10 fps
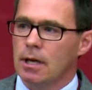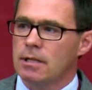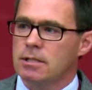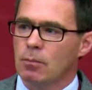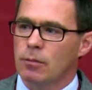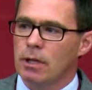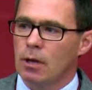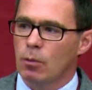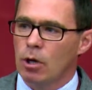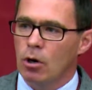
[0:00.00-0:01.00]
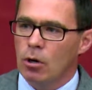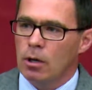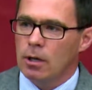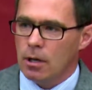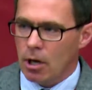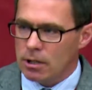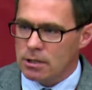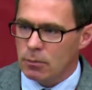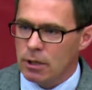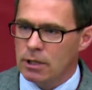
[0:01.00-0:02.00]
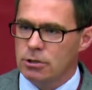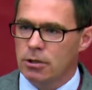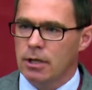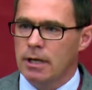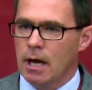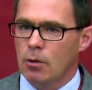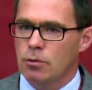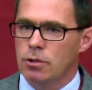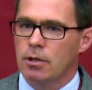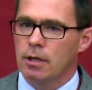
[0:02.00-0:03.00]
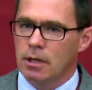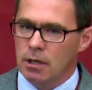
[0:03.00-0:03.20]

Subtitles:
and something that we all ultimately should encounter